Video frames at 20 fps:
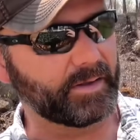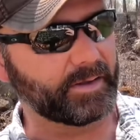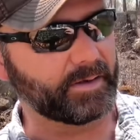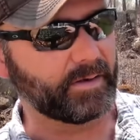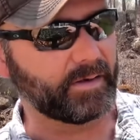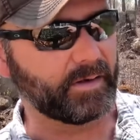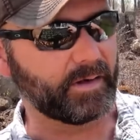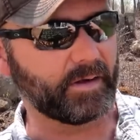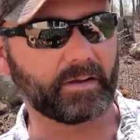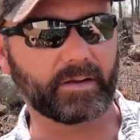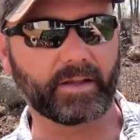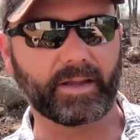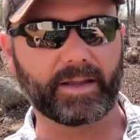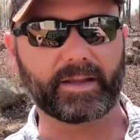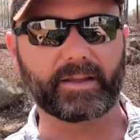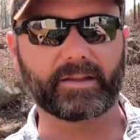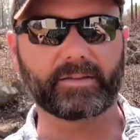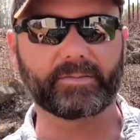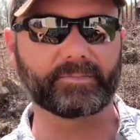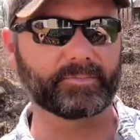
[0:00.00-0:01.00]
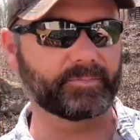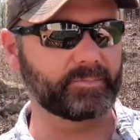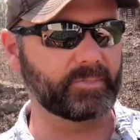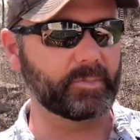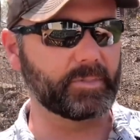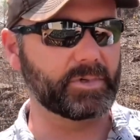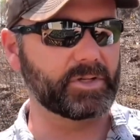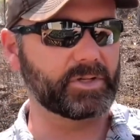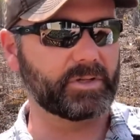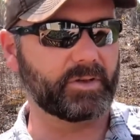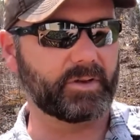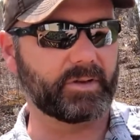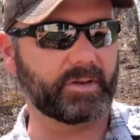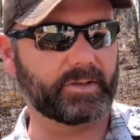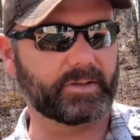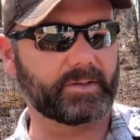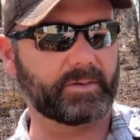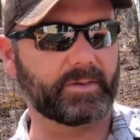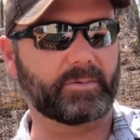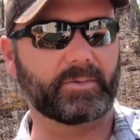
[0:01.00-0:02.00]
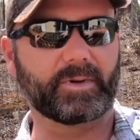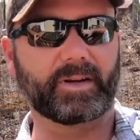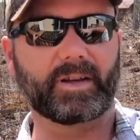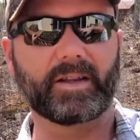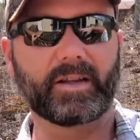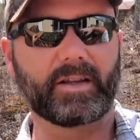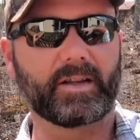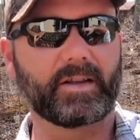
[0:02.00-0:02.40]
at all. Like, let me show you this little one.